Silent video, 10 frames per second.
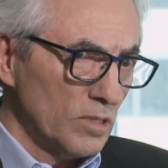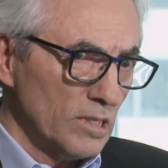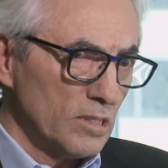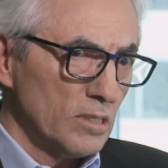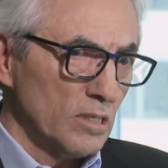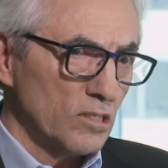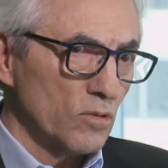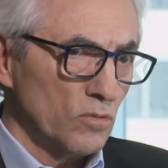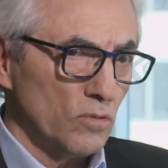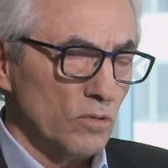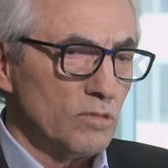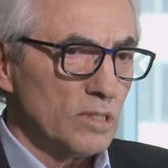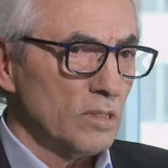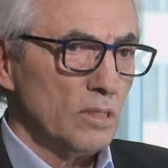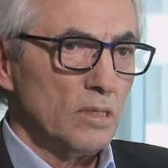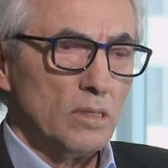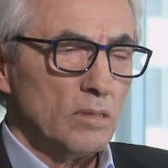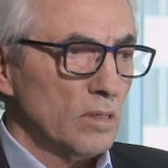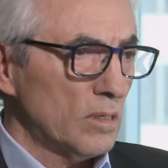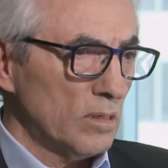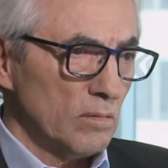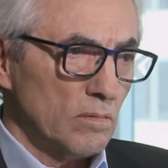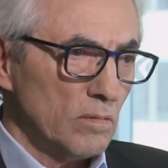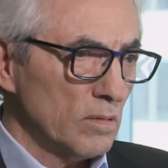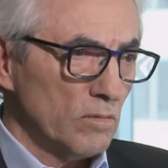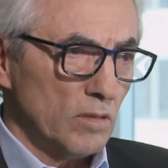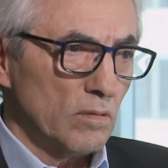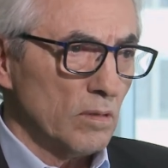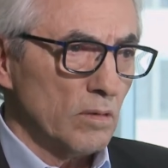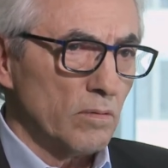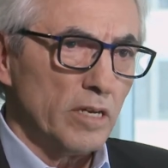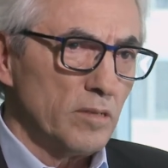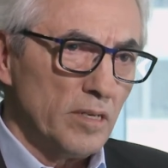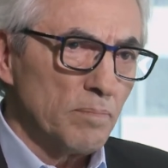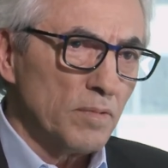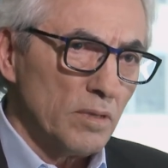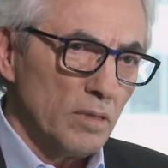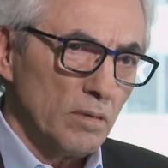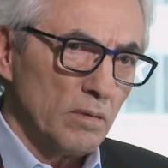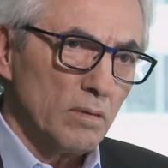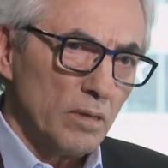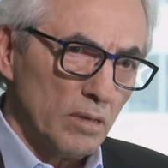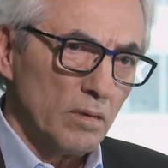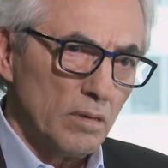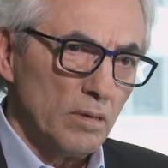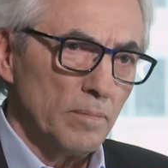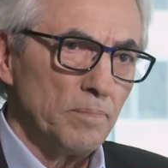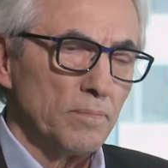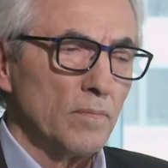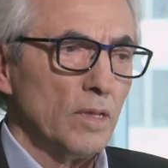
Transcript: as as Cronos, with great depth in in um,